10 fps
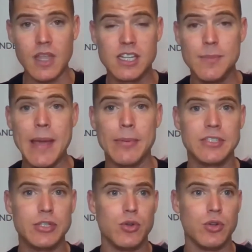to be able
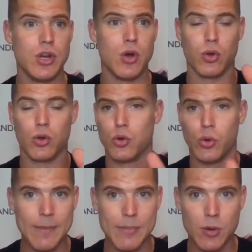to, you know,
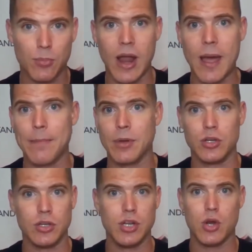create meal prep,
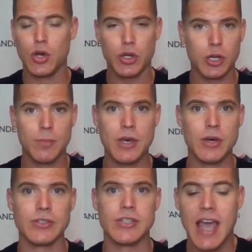you know, cook your
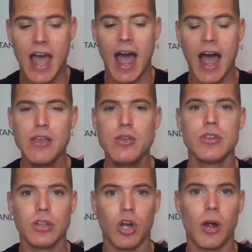meals. I use an
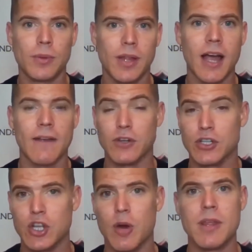alarm clock for
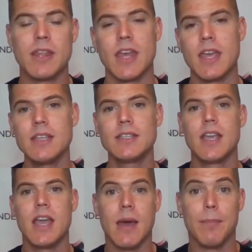so many things,
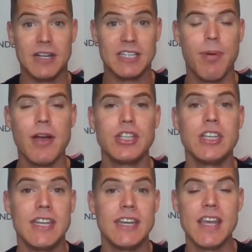but especially
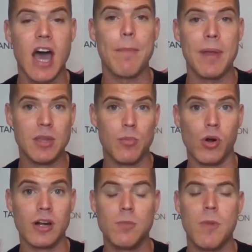getting up in the
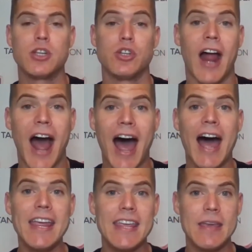morning to make sure that
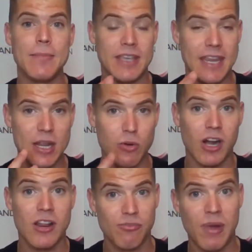I am getting
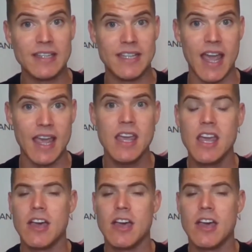ready for my day,